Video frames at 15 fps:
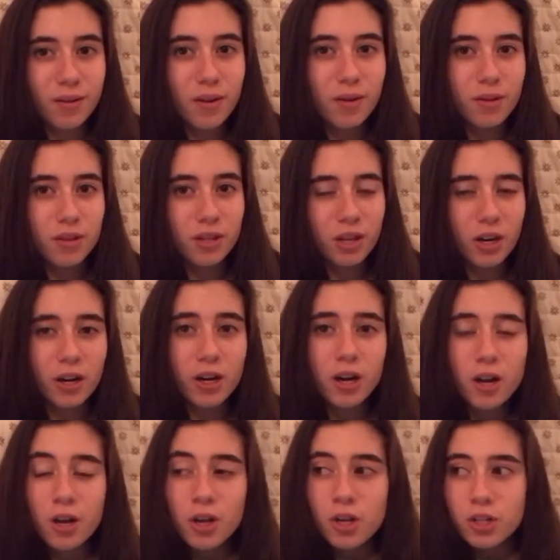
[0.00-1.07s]
a theater.
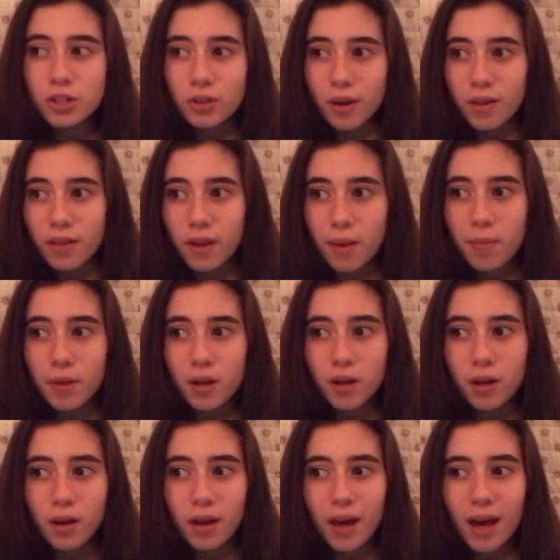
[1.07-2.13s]
So I think I'm going
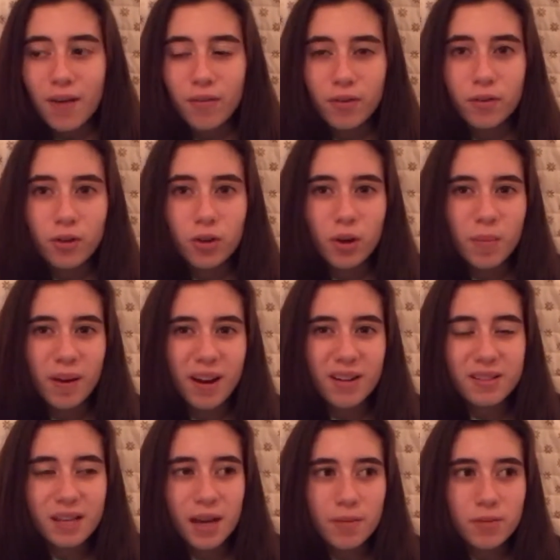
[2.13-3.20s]
to have a good amount of
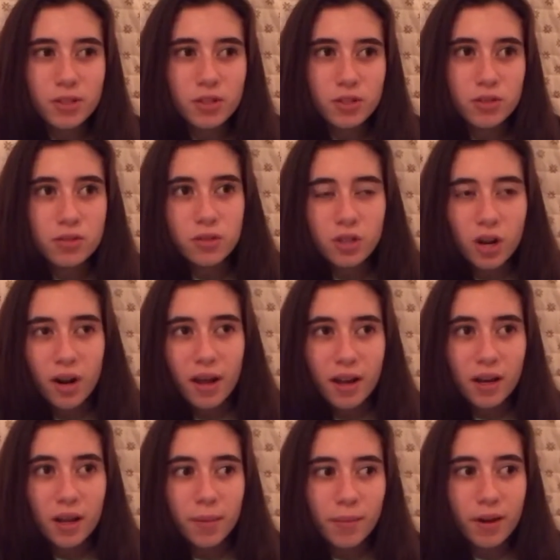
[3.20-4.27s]
time to start
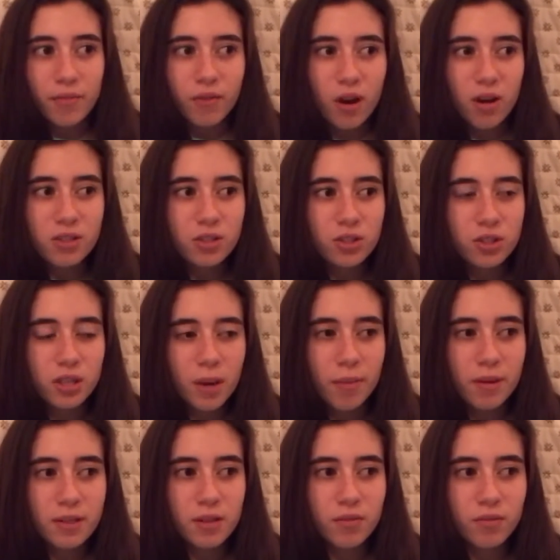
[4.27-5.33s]
editing my vlogs and just get
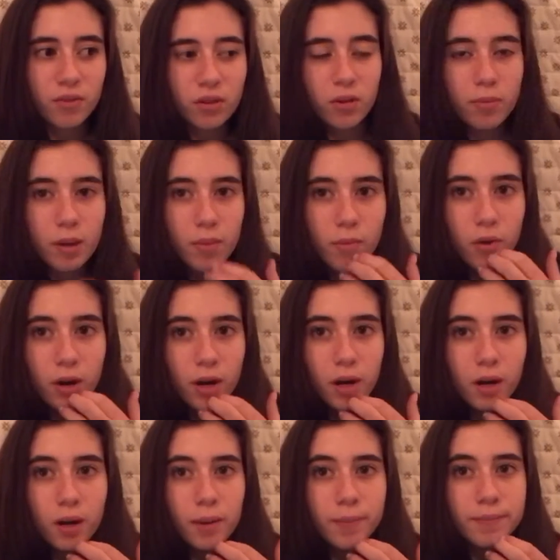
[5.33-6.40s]
myself a little bit more
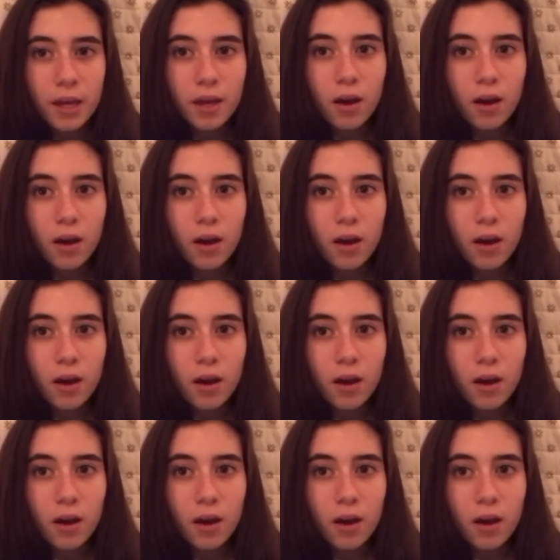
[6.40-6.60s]
um,